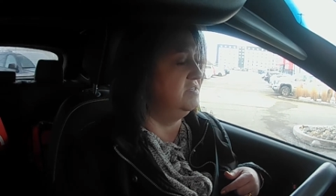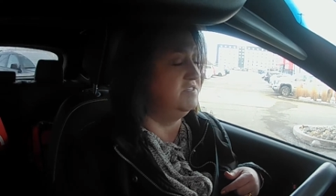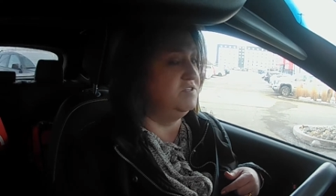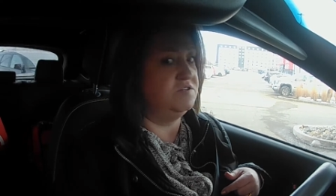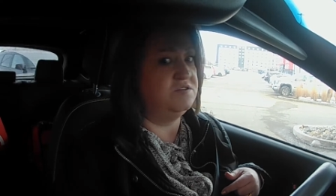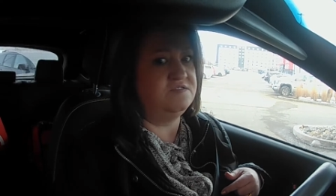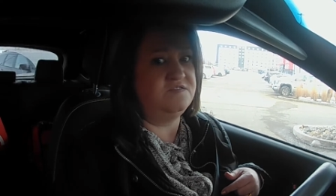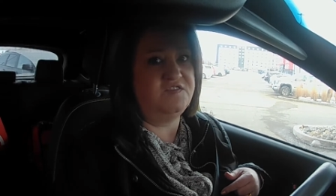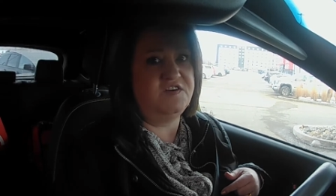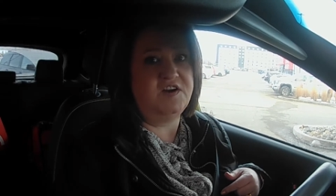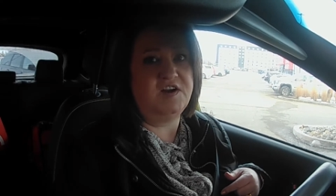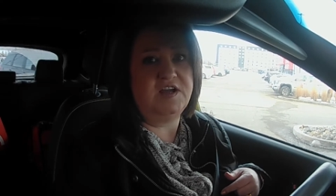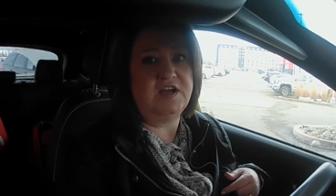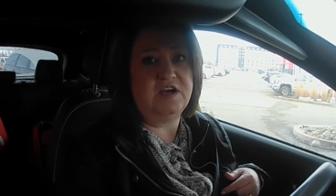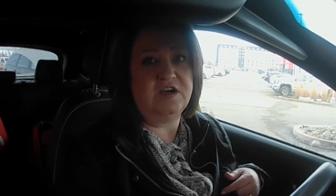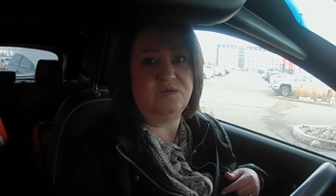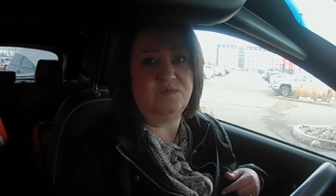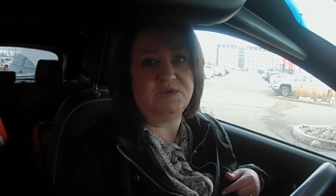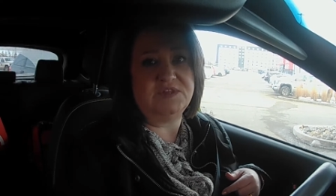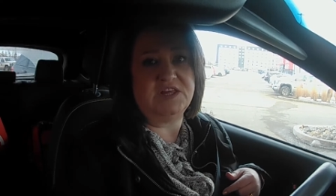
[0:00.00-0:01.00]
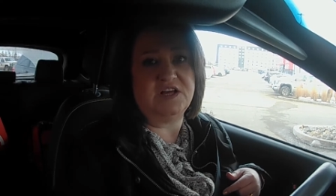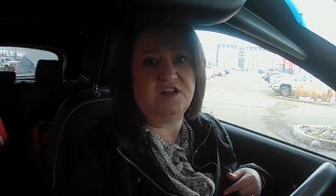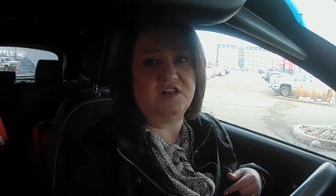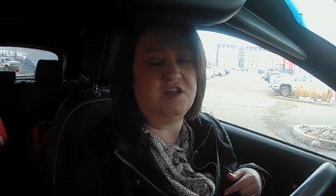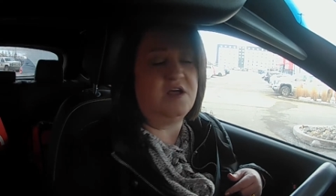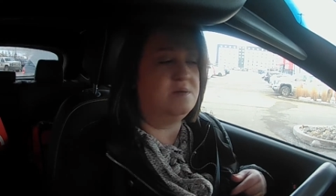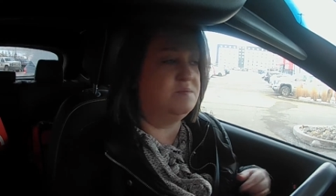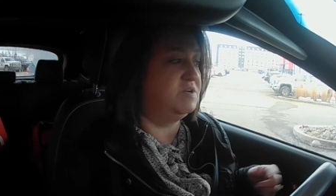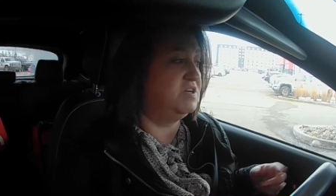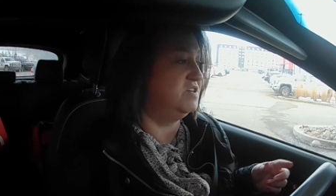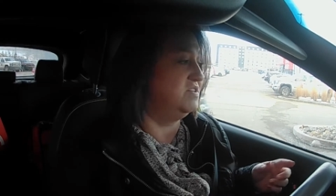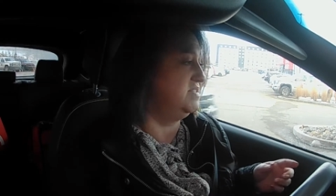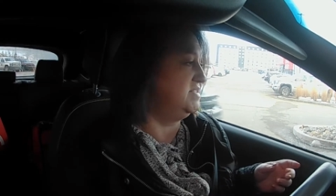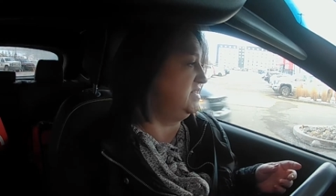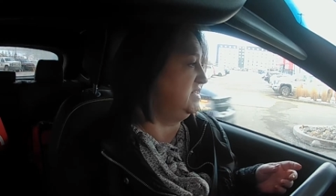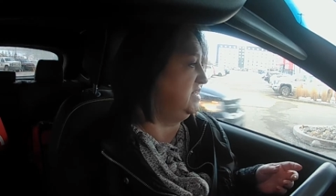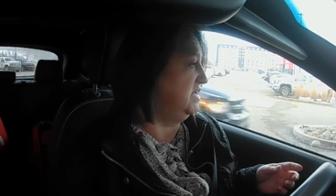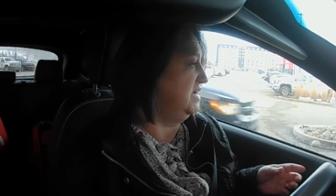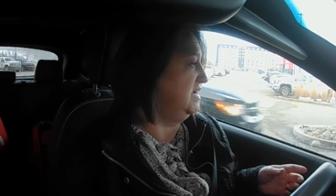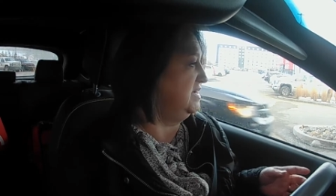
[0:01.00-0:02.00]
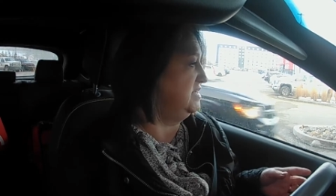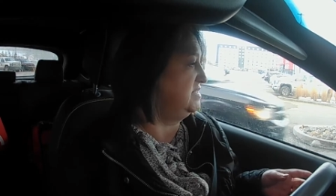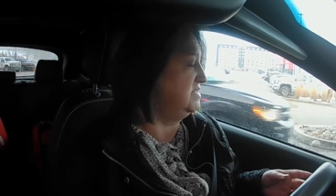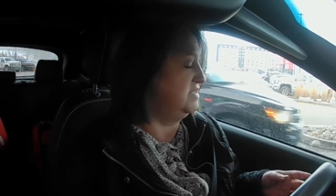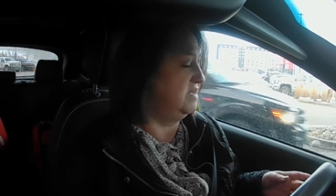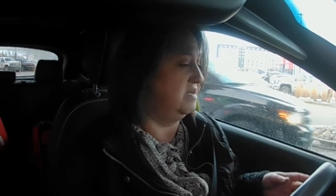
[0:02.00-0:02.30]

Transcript: Doing very good with the kilometers tonight.